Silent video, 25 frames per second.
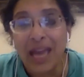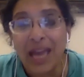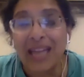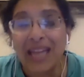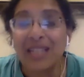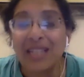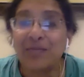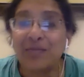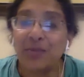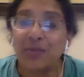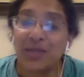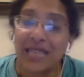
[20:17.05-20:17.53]

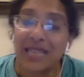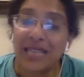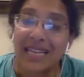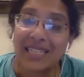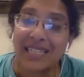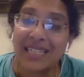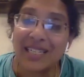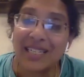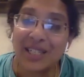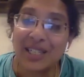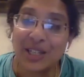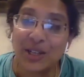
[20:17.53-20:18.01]
and it's
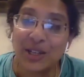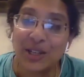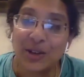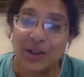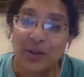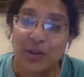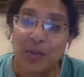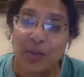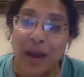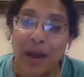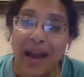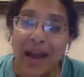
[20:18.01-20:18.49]
presented to
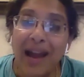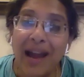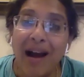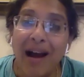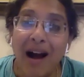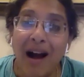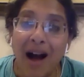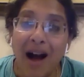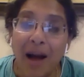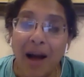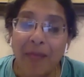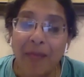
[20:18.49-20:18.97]
you by
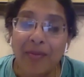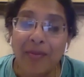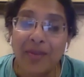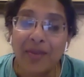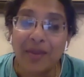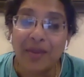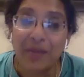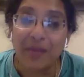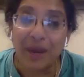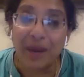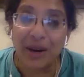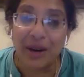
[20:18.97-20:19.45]
AAP,
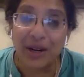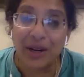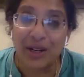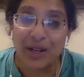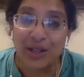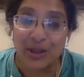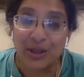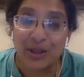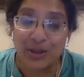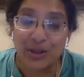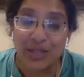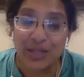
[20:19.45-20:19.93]
the American
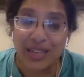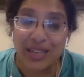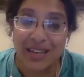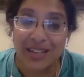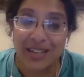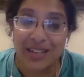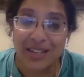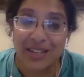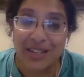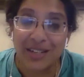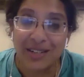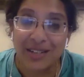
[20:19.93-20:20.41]

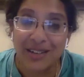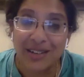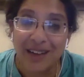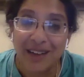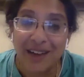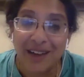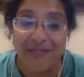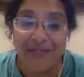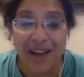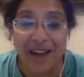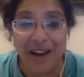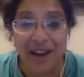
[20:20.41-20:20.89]
Association
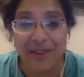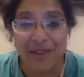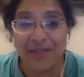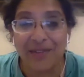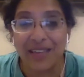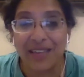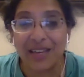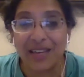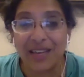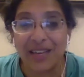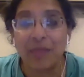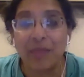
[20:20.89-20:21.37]
of
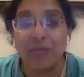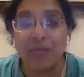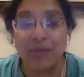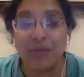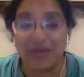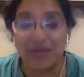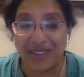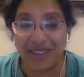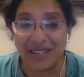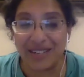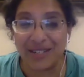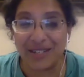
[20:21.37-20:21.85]
Ayurvedic
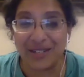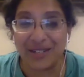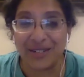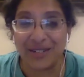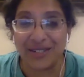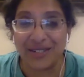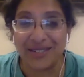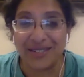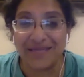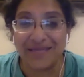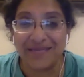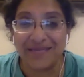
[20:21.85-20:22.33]
Professionals.